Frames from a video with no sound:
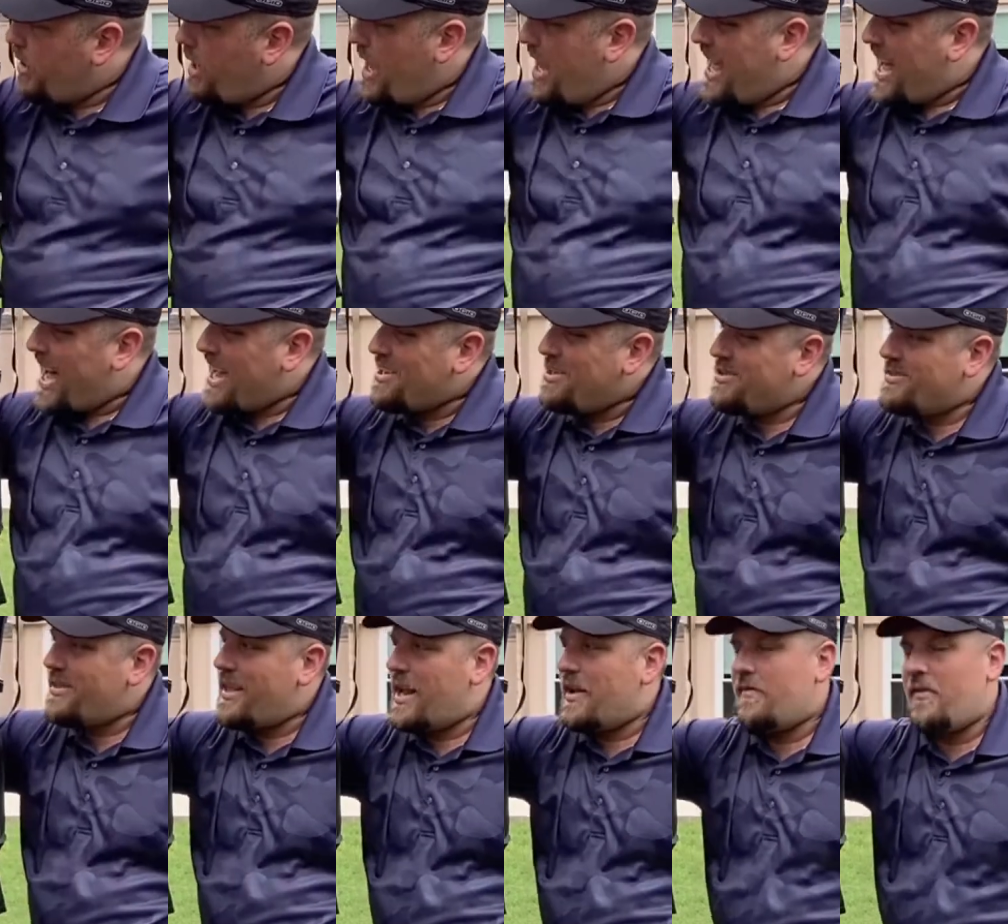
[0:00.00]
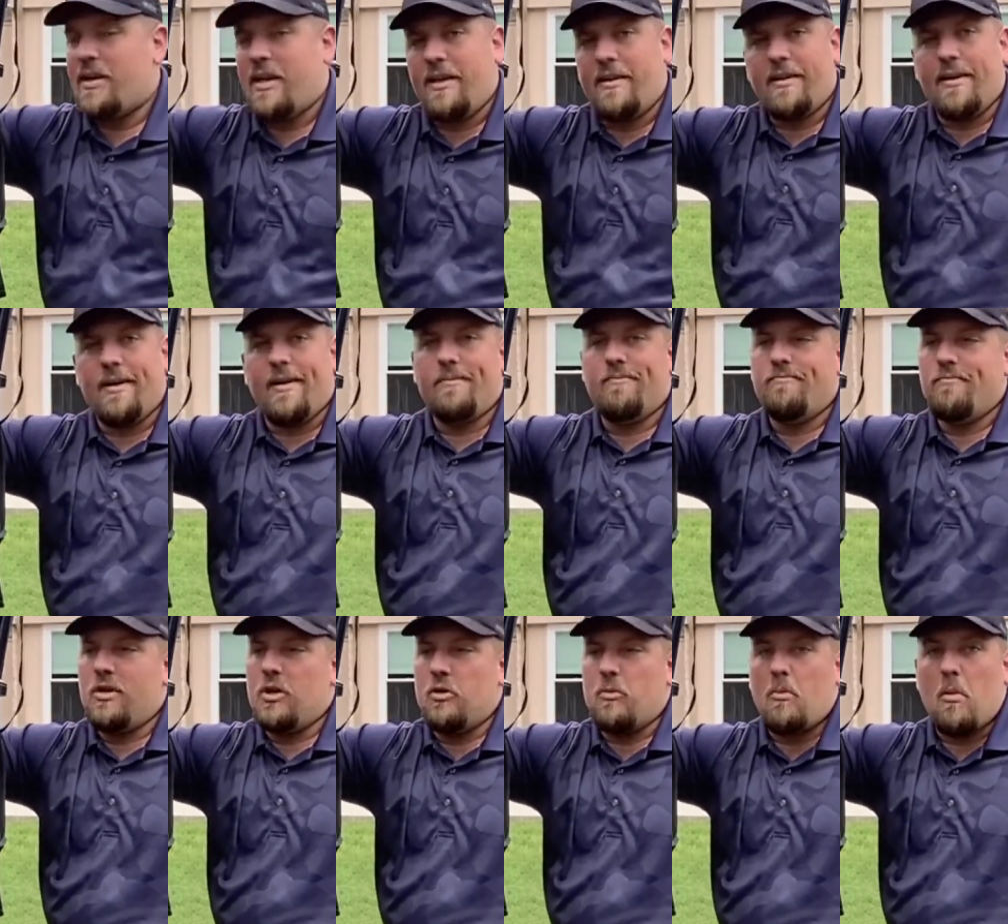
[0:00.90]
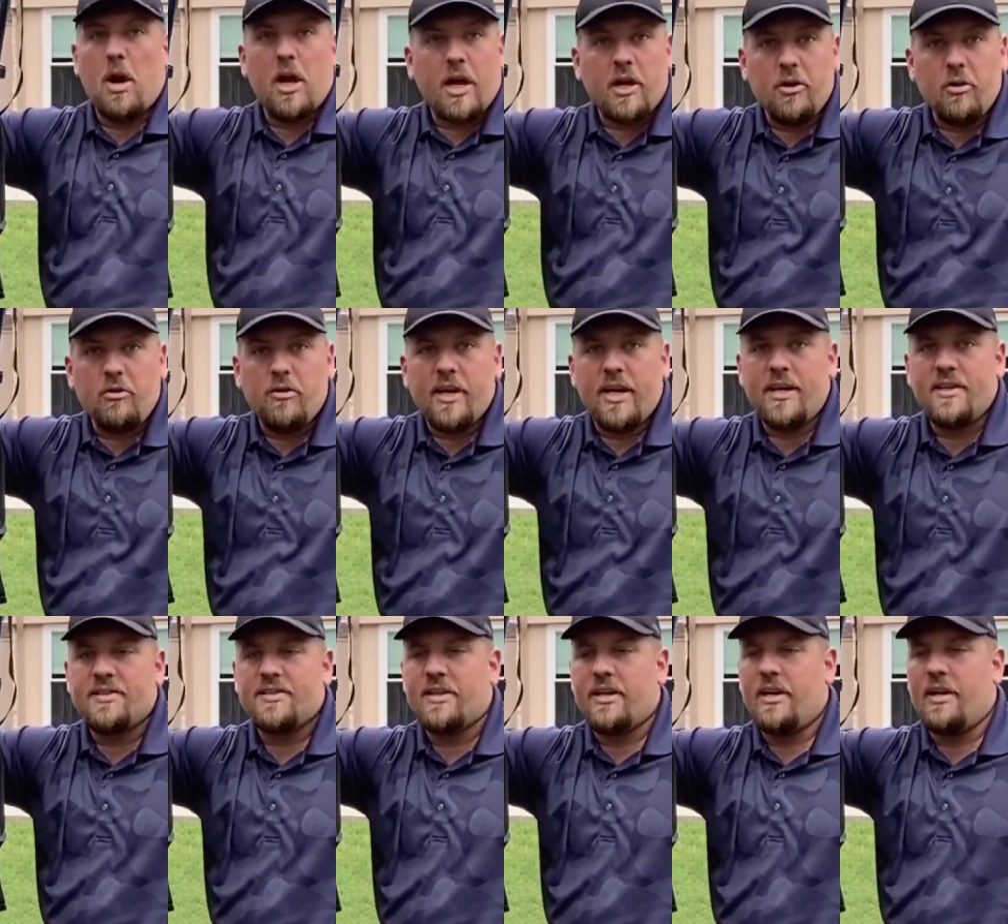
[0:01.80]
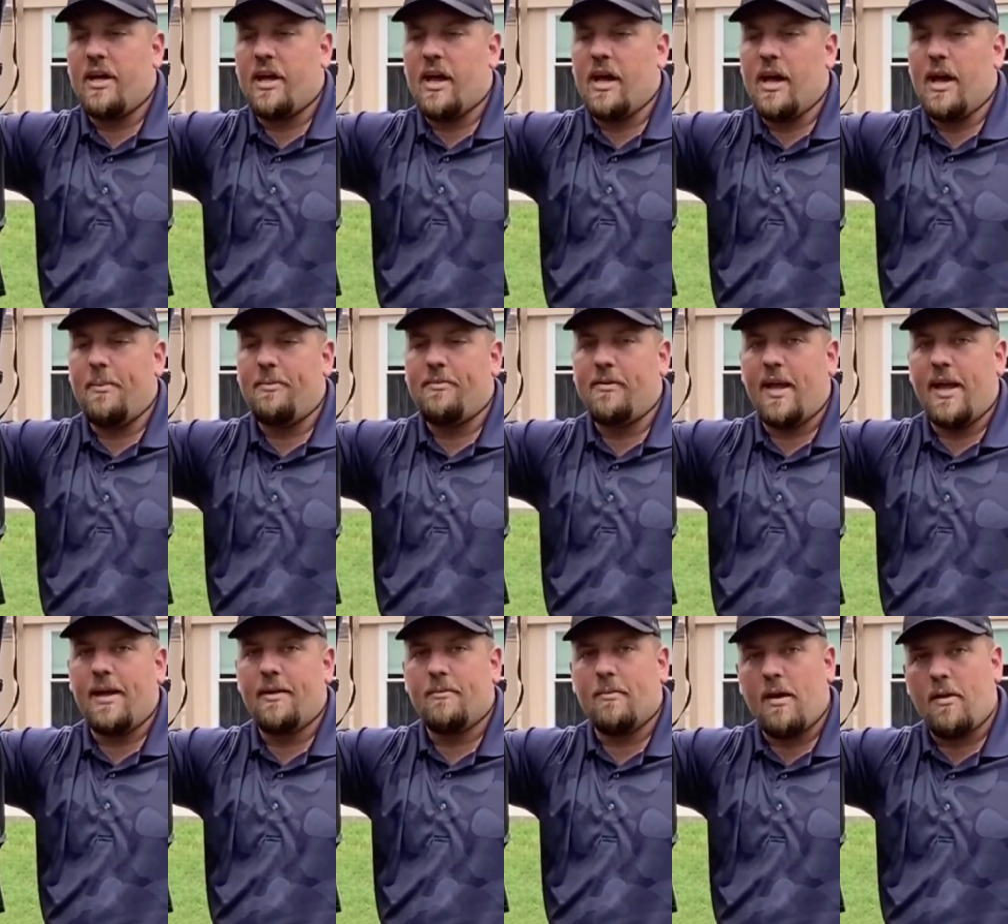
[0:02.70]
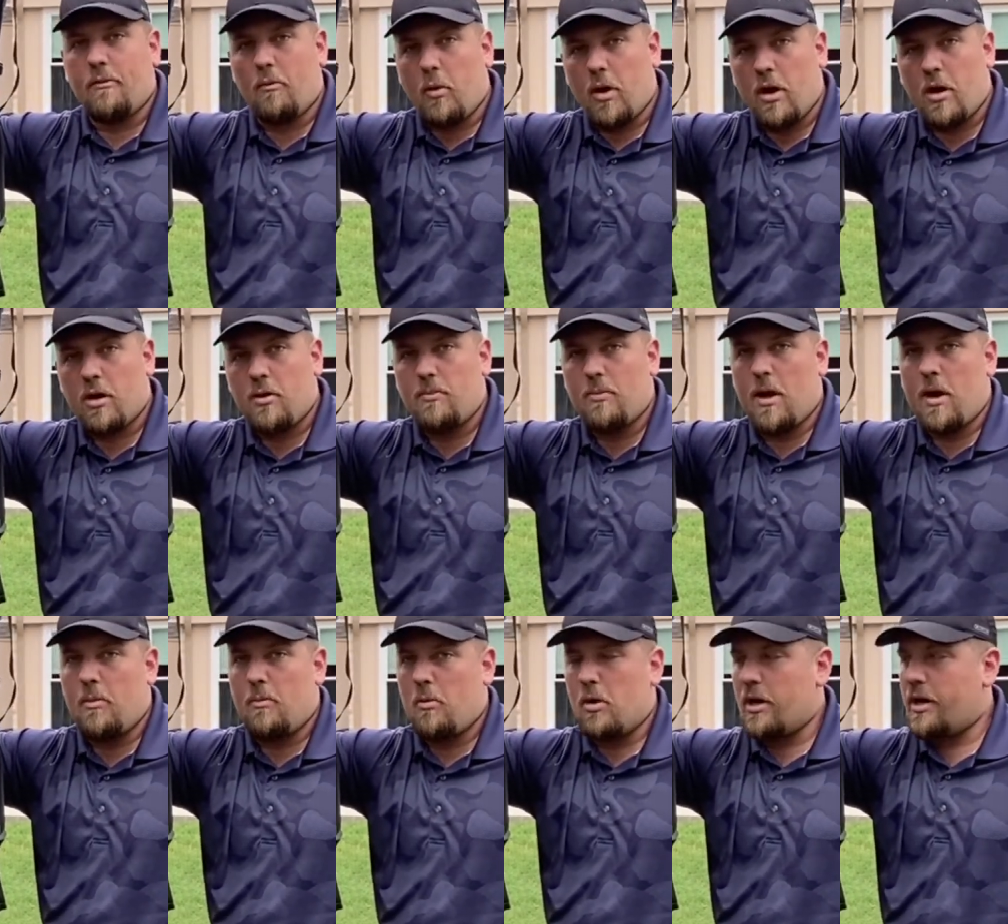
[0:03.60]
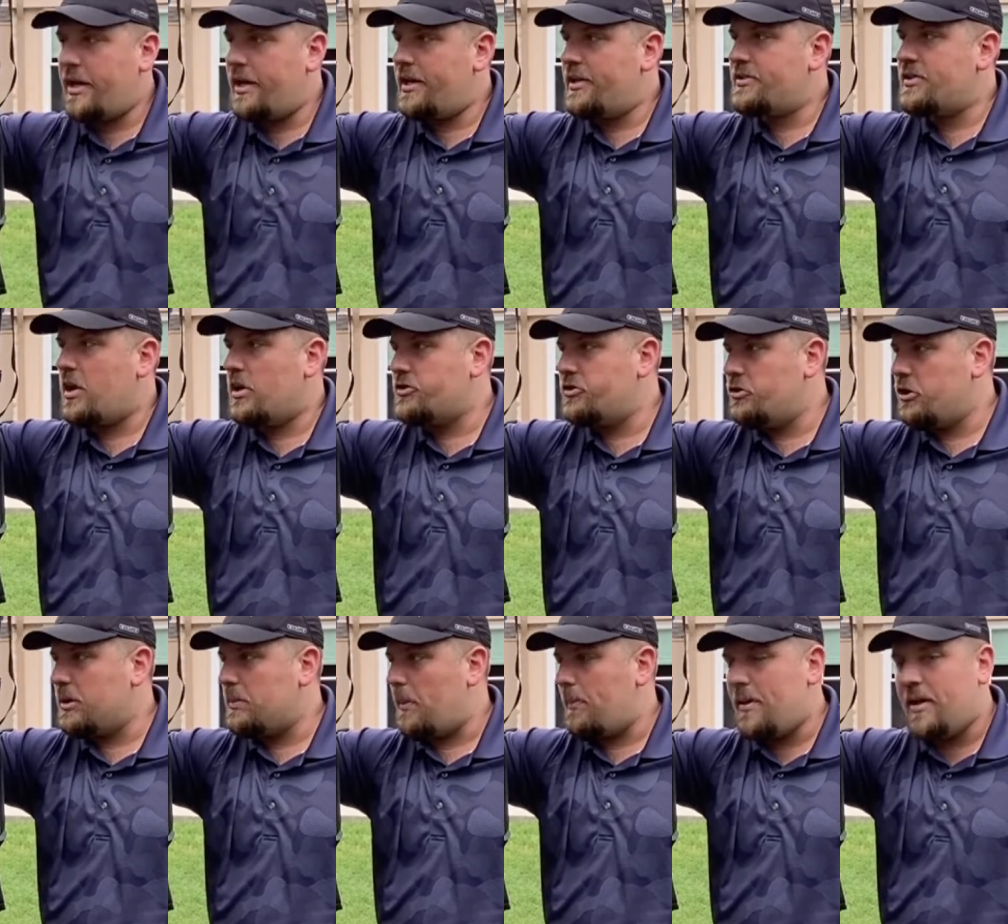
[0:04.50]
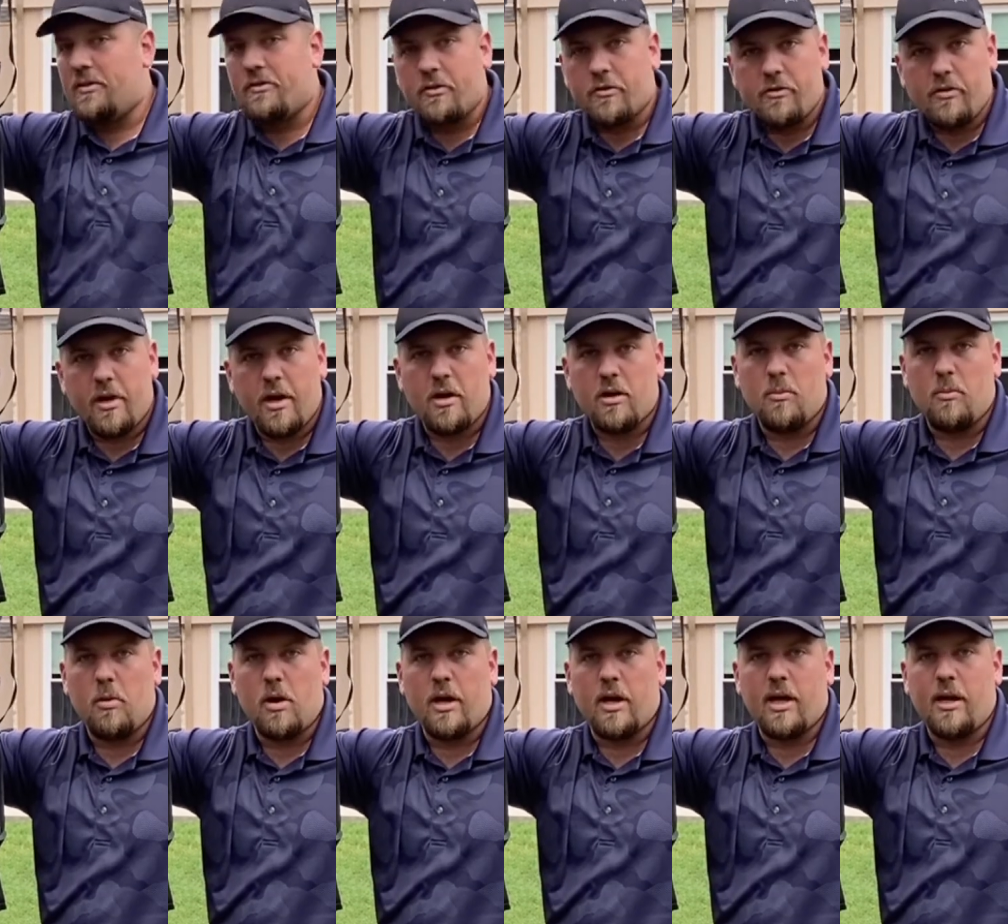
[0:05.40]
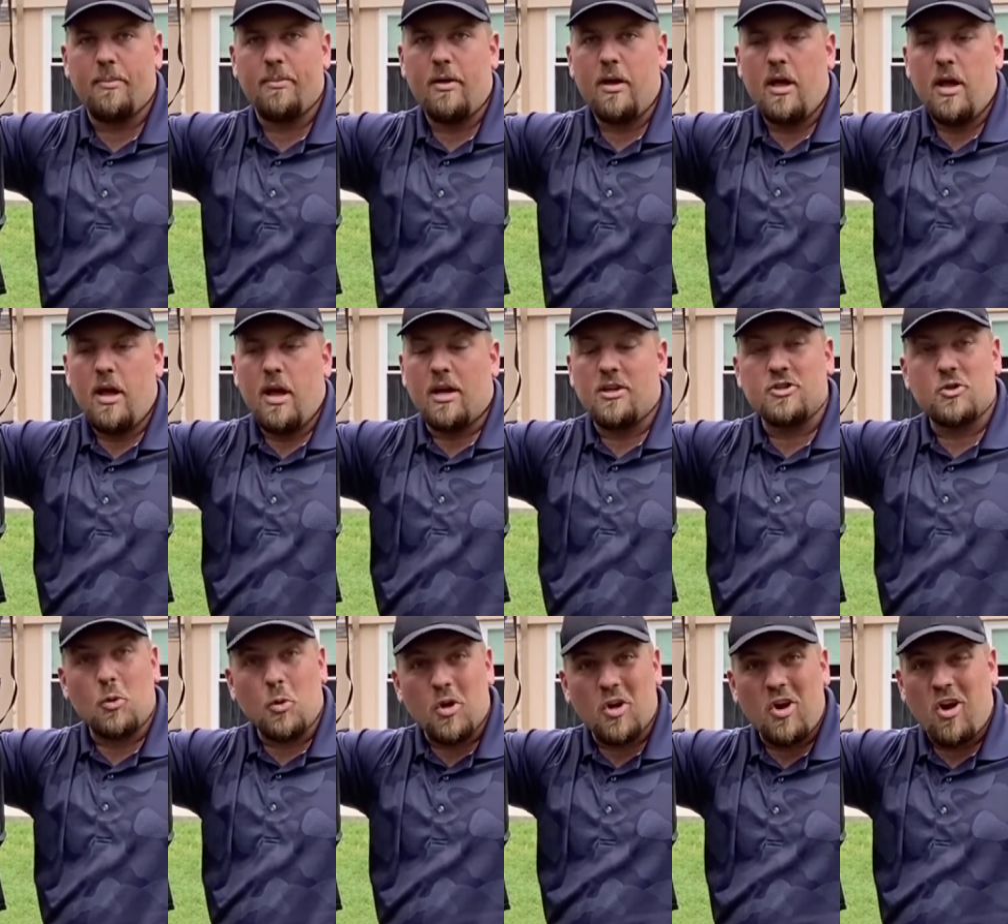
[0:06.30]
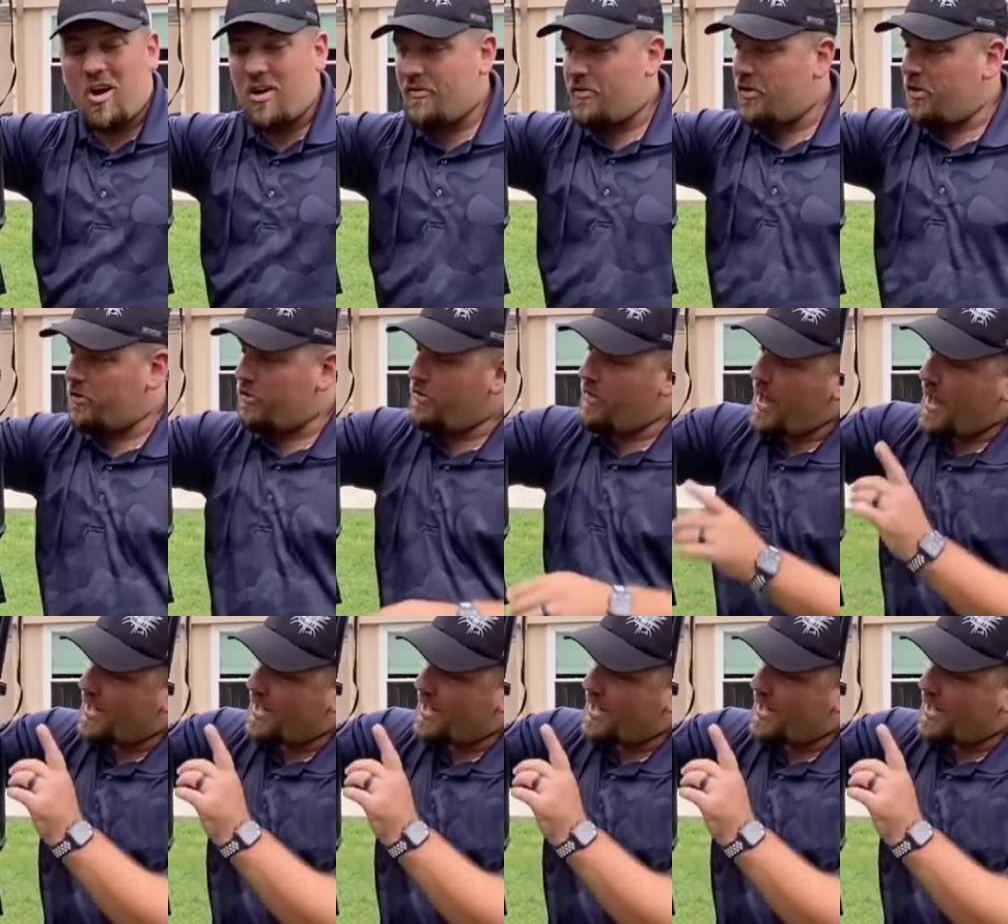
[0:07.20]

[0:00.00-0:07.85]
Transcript: I use that if I need to mark a new disc, update my wear out markings. Also, you can put pencils there to mark up a scorecard if you're using that.